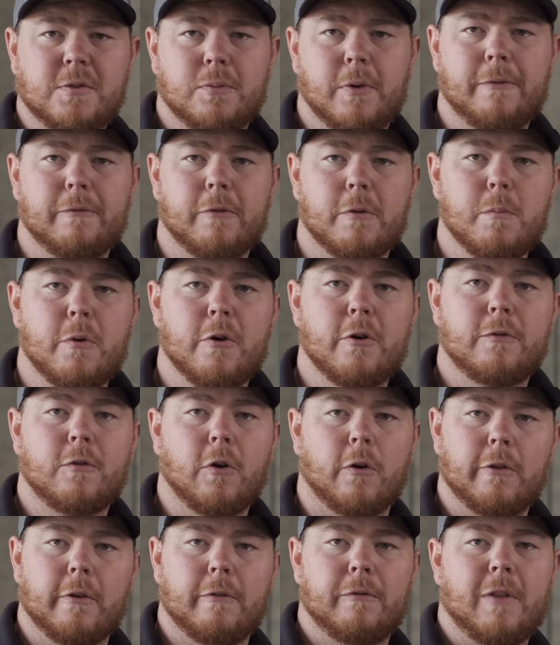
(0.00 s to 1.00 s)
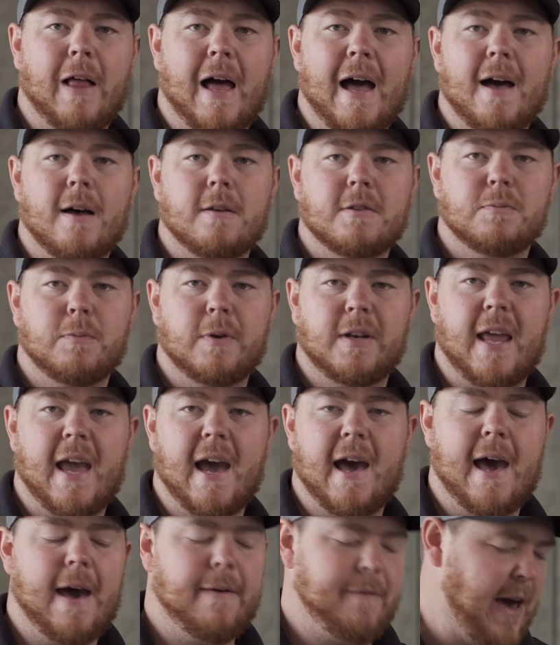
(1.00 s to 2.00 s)
we've removed all the flails, we
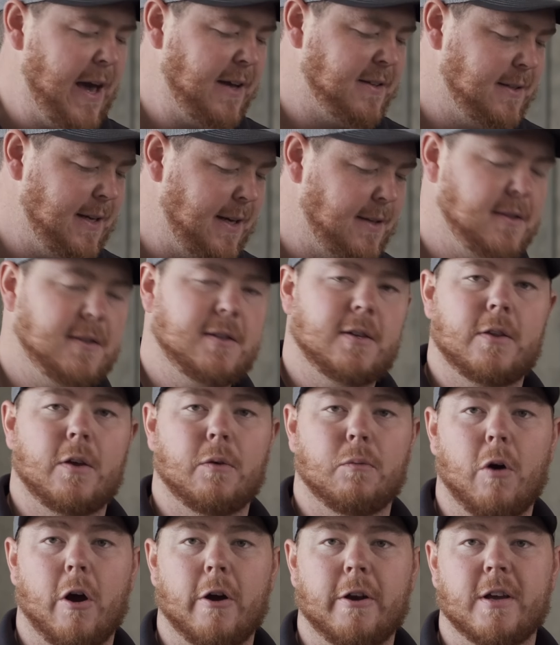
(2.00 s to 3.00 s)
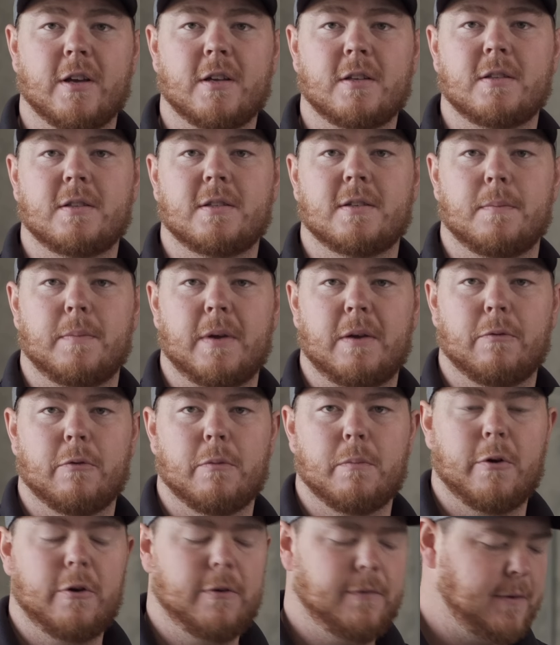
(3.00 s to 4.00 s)
now have access to the rotor to be
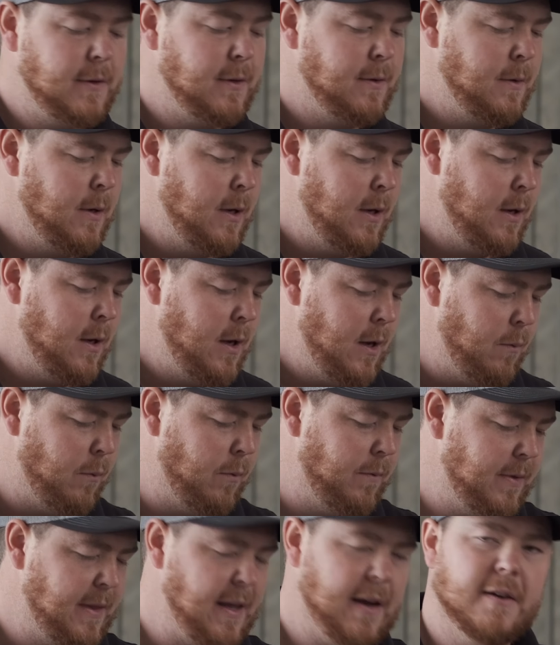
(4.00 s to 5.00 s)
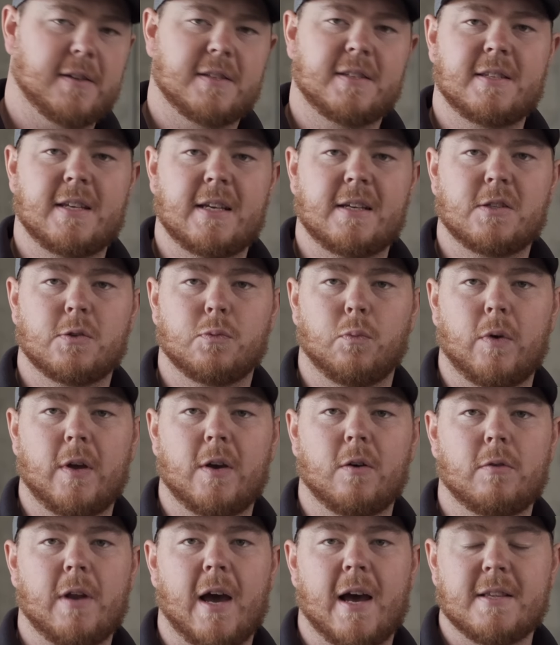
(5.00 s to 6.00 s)
removed. There are 6
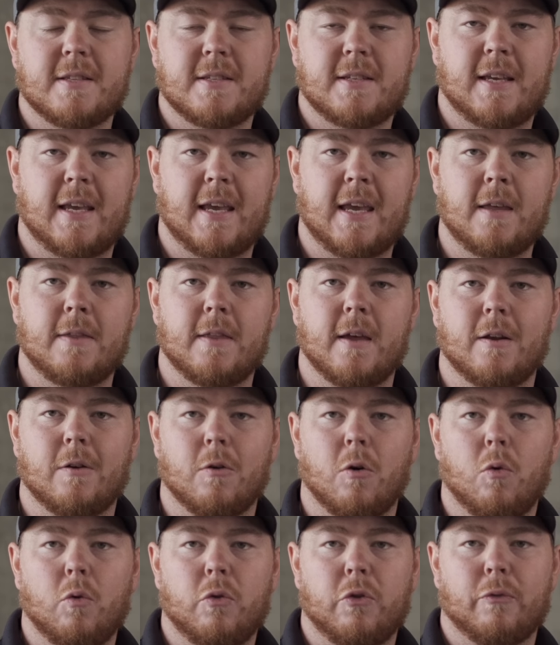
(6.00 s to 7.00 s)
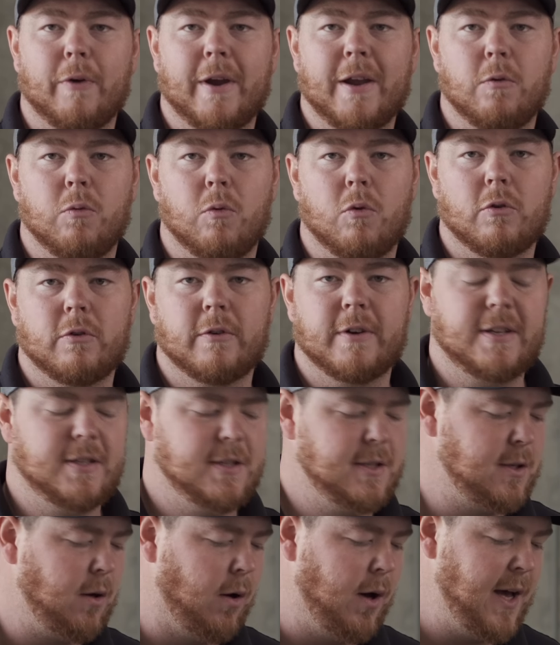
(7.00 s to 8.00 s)
wheel nuts here that are all 3/4 in
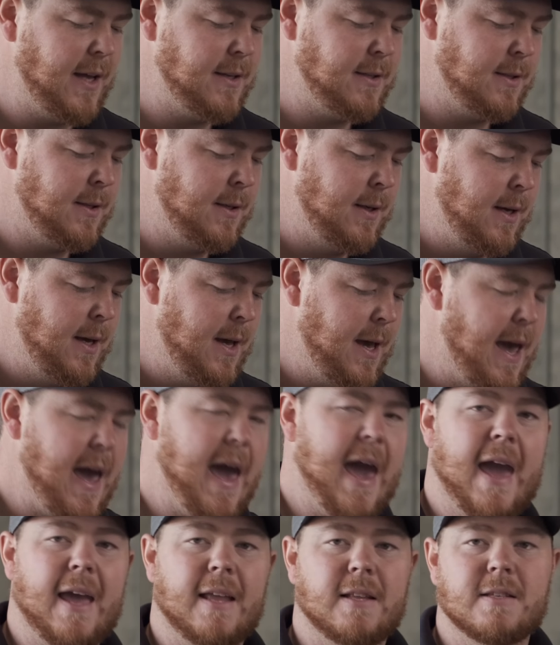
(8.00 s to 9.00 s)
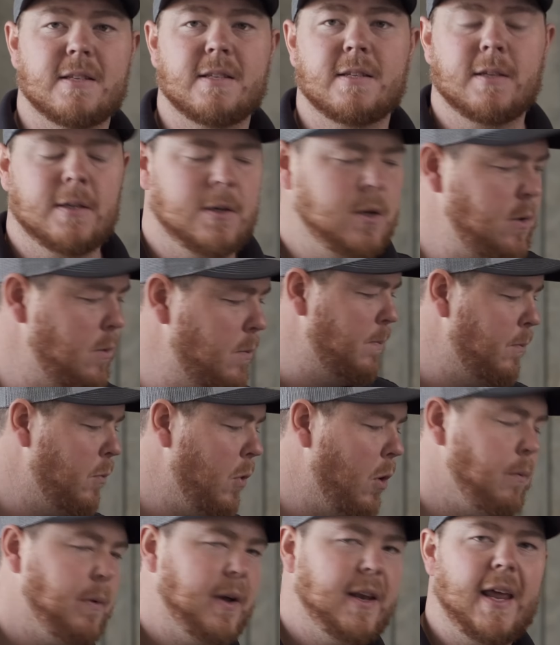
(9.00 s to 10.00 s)
size, and
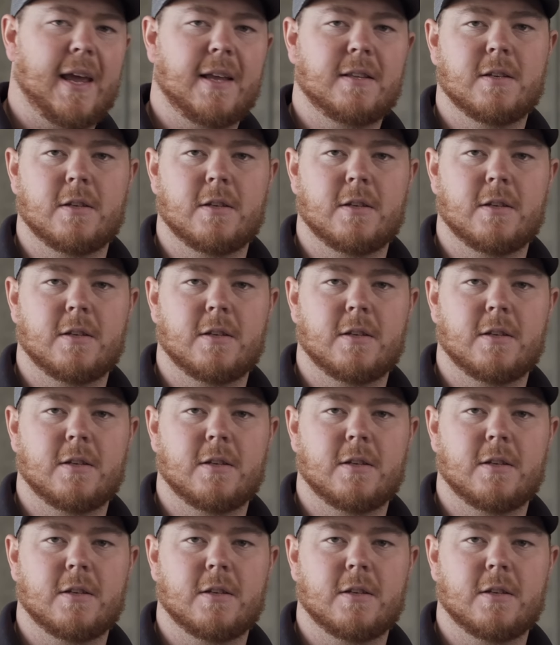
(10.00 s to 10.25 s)
what we're going